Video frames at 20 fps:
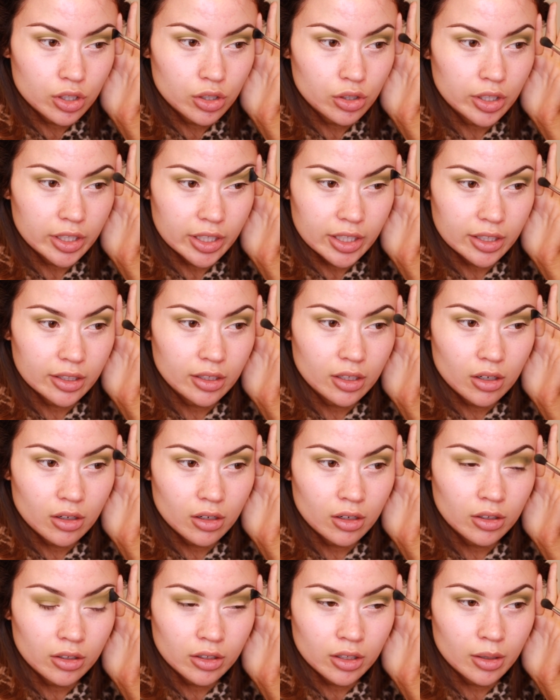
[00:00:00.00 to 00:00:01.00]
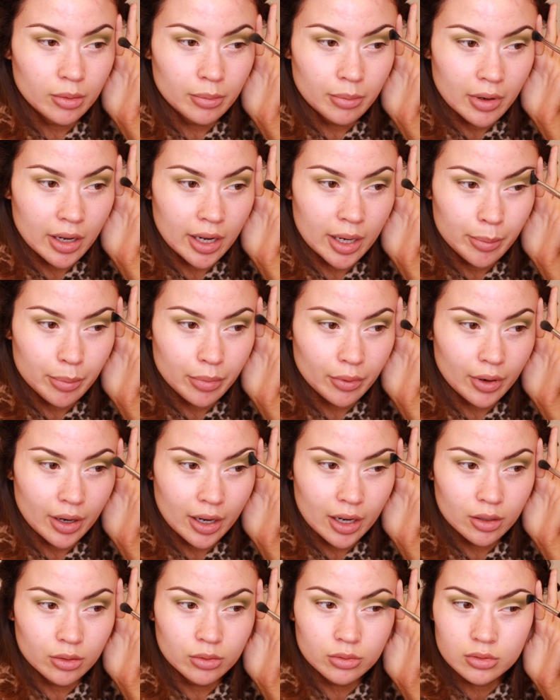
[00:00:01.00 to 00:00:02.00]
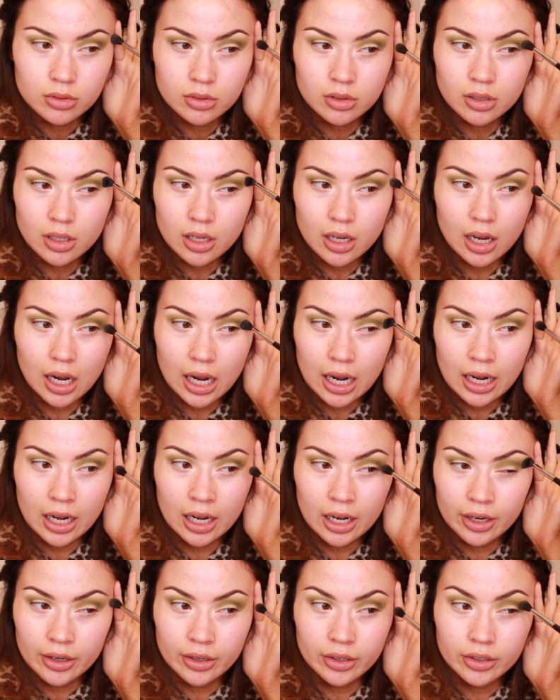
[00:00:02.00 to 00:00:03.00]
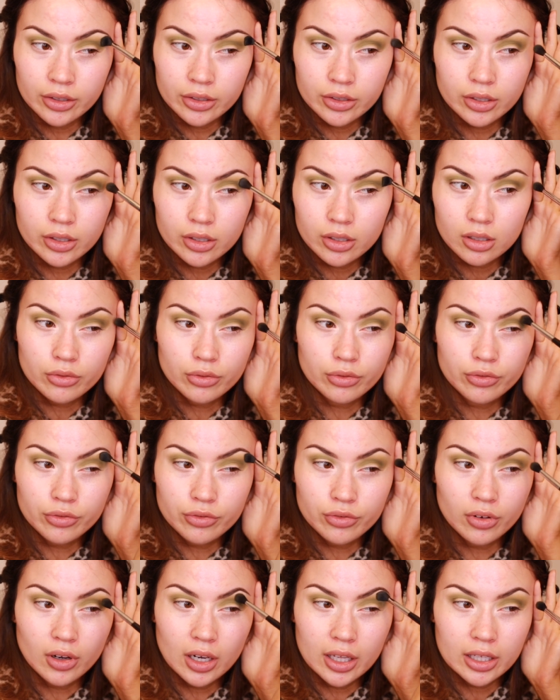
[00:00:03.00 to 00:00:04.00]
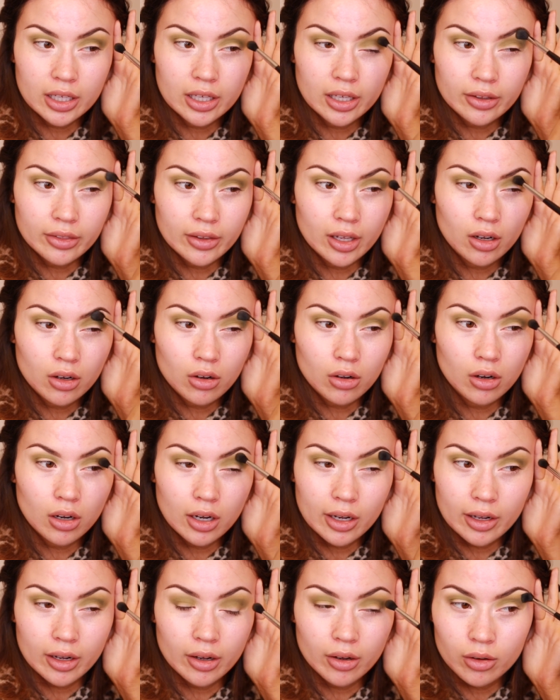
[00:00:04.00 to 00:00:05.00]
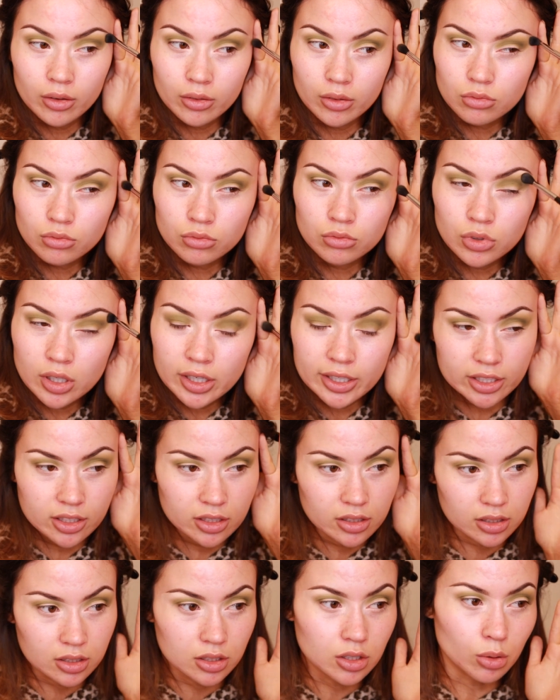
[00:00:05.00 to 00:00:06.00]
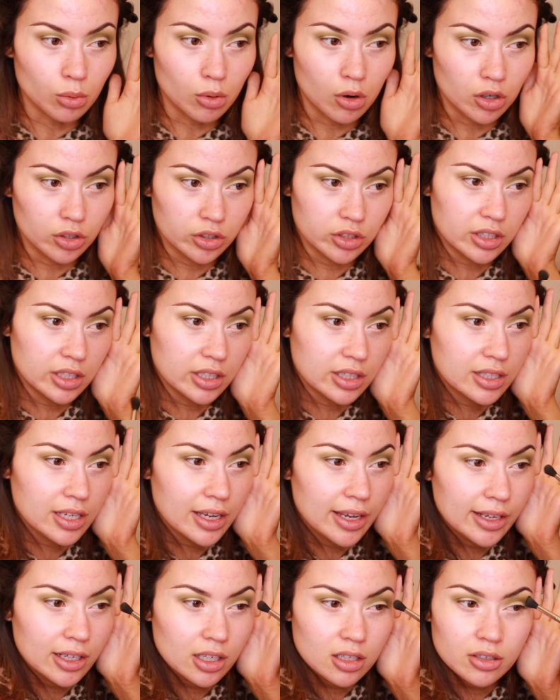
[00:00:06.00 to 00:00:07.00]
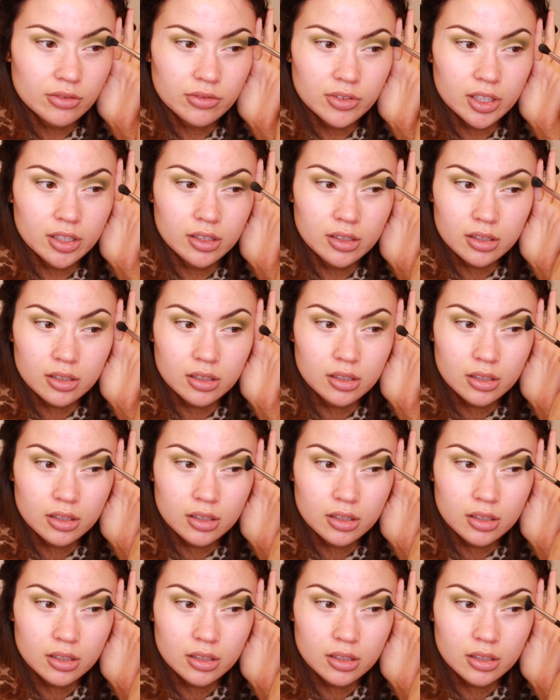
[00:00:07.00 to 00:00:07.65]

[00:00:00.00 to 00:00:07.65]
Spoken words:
tugging on my brow and flicking that colour out right towards the tail of it.